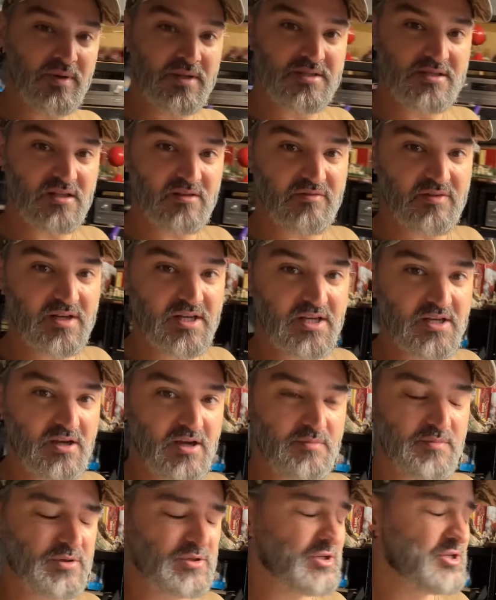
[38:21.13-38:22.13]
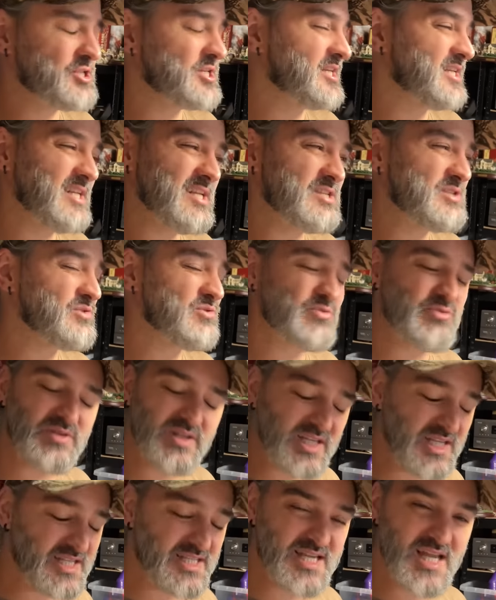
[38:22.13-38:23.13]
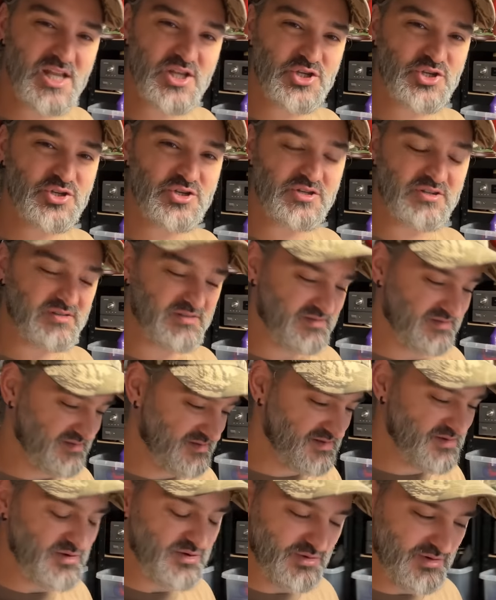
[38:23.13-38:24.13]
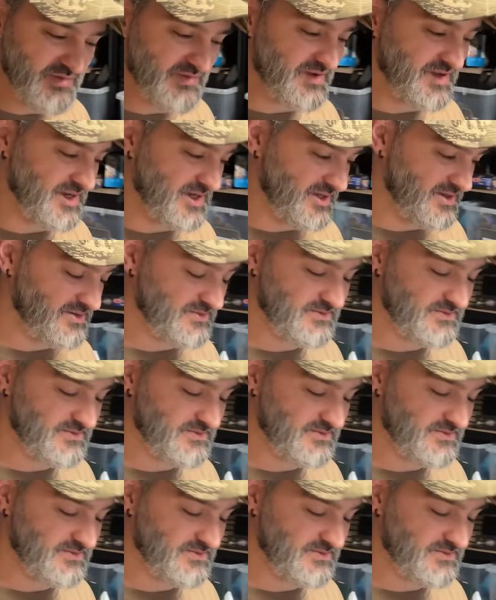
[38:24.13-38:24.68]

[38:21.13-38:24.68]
into the video because she needs all the attention. All of it.